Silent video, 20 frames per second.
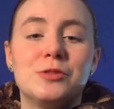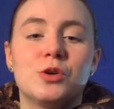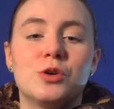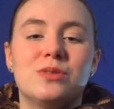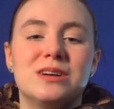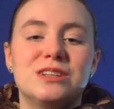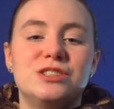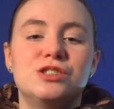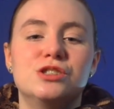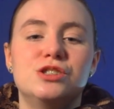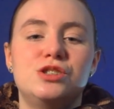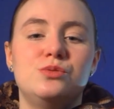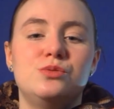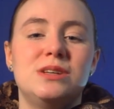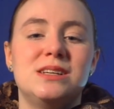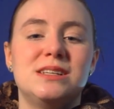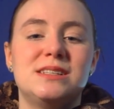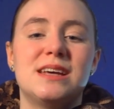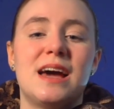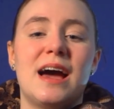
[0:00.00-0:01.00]
the questions you
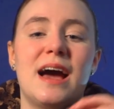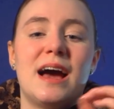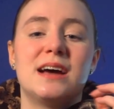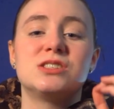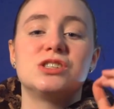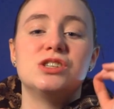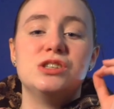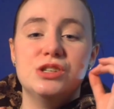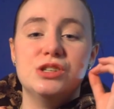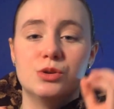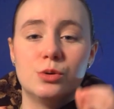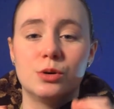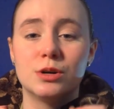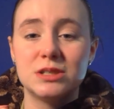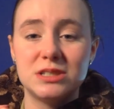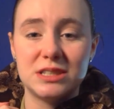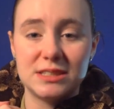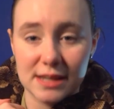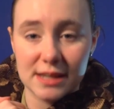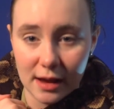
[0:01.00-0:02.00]
need to ask
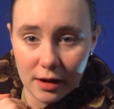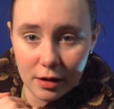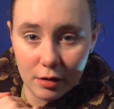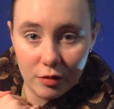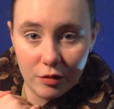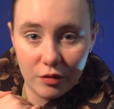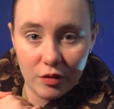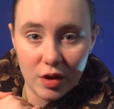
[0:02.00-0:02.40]
yourself